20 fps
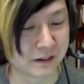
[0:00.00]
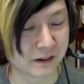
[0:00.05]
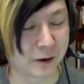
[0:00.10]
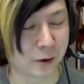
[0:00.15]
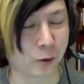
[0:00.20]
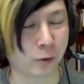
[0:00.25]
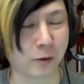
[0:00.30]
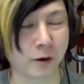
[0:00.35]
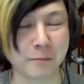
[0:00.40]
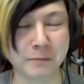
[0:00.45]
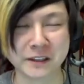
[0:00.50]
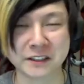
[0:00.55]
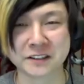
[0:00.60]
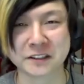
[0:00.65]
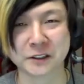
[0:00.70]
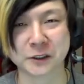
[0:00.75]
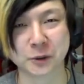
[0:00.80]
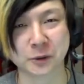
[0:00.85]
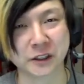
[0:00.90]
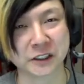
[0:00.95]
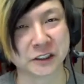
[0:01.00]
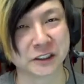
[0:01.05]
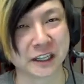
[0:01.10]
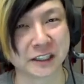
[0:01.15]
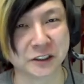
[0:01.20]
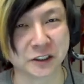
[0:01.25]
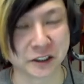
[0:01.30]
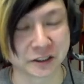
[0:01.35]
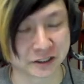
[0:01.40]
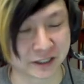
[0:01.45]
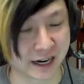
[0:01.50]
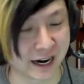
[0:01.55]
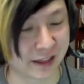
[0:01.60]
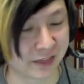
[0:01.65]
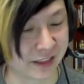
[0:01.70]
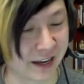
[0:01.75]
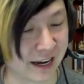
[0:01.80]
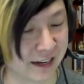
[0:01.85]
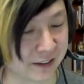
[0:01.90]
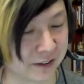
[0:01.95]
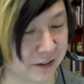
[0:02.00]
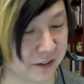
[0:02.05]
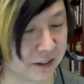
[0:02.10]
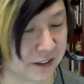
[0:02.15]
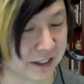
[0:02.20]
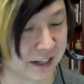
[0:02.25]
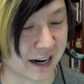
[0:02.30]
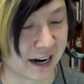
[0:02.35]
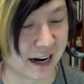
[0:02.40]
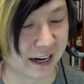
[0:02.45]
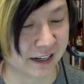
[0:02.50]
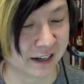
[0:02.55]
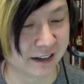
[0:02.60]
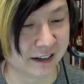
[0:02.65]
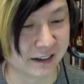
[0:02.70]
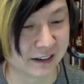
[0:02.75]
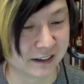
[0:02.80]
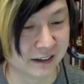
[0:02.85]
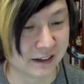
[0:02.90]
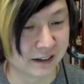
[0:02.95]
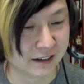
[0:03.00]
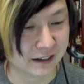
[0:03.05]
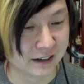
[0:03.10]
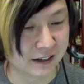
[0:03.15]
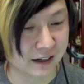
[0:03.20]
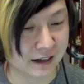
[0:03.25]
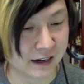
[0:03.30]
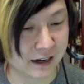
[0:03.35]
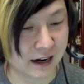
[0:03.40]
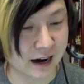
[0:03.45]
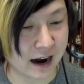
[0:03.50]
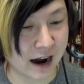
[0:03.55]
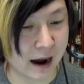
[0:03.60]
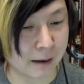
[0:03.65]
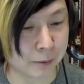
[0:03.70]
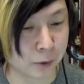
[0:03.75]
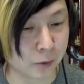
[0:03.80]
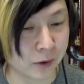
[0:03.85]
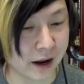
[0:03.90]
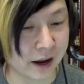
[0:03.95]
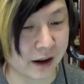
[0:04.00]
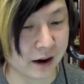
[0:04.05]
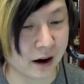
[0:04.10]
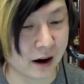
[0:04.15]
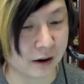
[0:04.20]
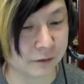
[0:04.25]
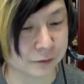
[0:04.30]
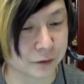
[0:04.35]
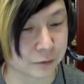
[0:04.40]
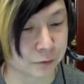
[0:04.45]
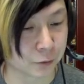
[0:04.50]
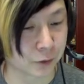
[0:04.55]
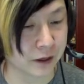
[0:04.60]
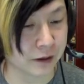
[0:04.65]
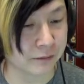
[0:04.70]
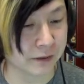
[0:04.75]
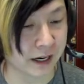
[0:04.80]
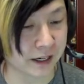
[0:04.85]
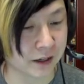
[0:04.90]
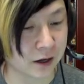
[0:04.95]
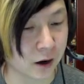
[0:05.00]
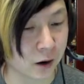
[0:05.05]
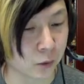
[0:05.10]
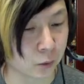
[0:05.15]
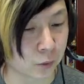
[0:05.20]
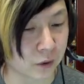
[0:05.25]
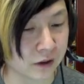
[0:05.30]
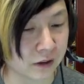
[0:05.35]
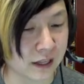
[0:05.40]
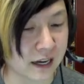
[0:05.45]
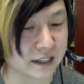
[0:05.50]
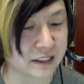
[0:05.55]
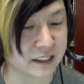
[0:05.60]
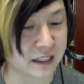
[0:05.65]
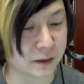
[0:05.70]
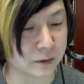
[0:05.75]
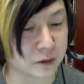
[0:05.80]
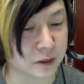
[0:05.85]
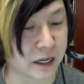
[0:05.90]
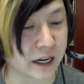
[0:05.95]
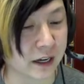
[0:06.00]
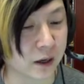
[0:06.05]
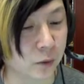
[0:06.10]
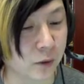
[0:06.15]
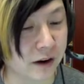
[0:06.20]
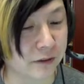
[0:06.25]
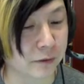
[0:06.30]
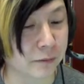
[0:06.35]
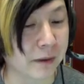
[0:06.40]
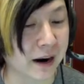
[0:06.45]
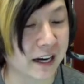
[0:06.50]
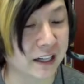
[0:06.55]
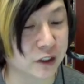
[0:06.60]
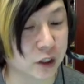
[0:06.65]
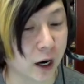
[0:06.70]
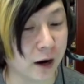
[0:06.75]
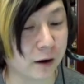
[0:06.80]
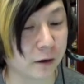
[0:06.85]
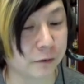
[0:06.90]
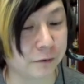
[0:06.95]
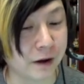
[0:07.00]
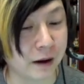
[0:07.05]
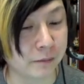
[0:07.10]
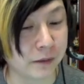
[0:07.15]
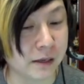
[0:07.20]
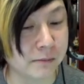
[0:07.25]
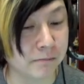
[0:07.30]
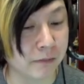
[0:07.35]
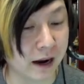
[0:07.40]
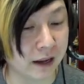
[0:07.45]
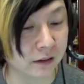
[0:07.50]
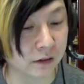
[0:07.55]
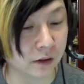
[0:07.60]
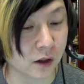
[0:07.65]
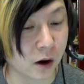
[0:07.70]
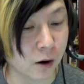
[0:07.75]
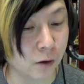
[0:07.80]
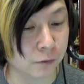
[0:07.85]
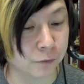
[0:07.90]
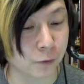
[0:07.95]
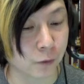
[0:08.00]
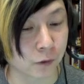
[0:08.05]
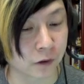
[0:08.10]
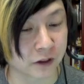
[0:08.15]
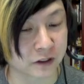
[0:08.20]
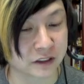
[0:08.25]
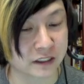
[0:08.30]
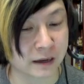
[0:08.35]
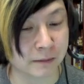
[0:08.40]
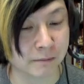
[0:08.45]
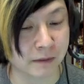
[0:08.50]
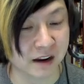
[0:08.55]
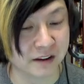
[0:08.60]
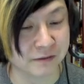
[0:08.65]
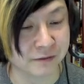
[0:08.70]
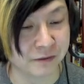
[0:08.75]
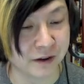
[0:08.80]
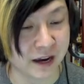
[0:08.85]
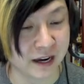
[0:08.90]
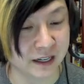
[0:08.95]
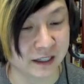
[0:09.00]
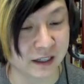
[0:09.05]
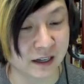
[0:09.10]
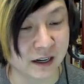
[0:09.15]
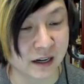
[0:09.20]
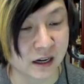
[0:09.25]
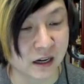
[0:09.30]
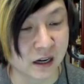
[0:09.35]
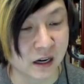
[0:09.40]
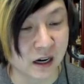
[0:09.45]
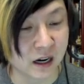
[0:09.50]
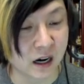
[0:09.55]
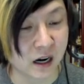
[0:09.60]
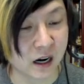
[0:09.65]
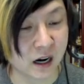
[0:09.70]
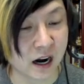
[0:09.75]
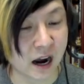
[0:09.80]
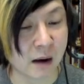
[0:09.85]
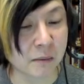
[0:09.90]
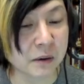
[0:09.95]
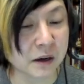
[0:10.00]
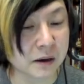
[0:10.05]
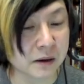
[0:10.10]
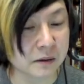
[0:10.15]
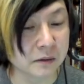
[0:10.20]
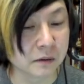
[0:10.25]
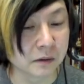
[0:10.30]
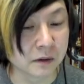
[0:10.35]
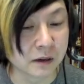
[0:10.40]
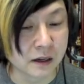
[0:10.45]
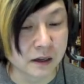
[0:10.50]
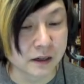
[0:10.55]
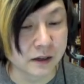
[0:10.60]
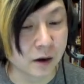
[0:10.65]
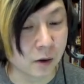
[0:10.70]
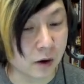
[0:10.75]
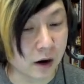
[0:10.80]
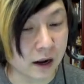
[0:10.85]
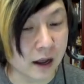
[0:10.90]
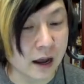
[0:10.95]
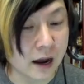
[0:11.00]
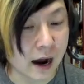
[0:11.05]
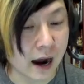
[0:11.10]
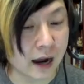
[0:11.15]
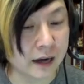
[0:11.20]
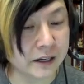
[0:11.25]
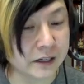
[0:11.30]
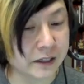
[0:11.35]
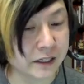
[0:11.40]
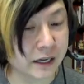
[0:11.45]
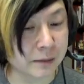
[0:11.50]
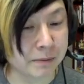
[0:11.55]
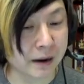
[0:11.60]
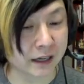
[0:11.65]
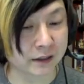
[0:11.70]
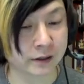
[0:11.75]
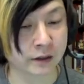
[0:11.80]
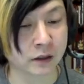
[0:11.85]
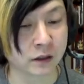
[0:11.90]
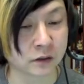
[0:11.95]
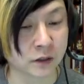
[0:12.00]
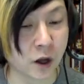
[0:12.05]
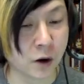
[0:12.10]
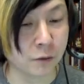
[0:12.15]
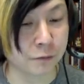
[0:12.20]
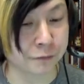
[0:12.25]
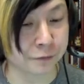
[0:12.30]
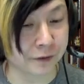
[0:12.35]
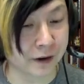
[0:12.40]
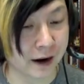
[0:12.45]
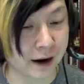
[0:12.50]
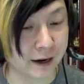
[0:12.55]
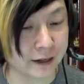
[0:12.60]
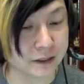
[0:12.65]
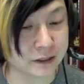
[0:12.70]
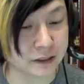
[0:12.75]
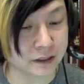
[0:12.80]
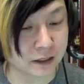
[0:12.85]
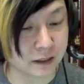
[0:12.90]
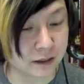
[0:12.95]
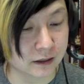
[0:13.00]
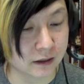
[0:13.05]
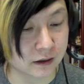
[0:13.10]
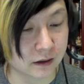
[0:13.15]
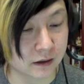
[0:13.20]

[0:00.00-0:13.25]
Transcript: A crummy situation. I just got that. Good god. Uh, hop away, off to freedom I go. Realize that I was taken away from my entire family. My loaf, or accept my fate. Uh, I'm gonna... You know what? I need to get back to the loaf, guys.